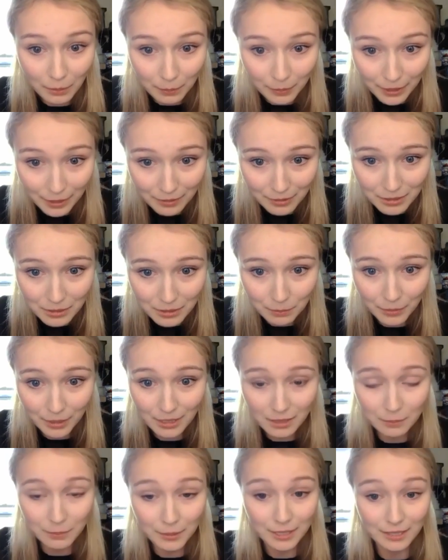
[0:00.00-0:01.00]
appear to me
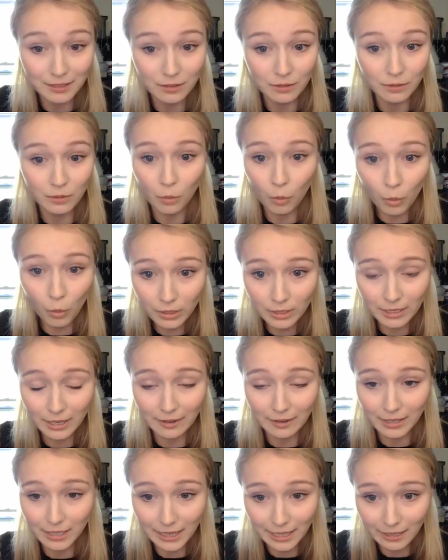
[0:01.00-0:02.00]
to be an
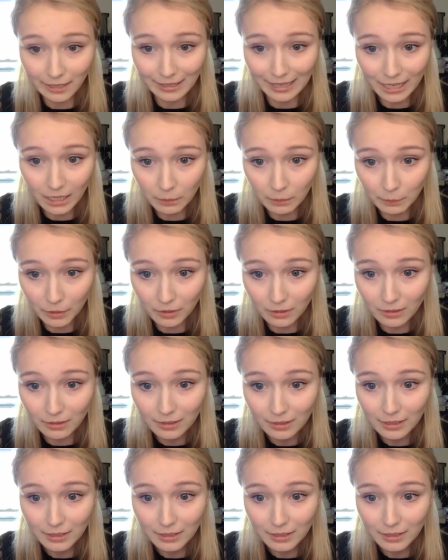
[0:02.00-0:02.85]
ordinary little animal.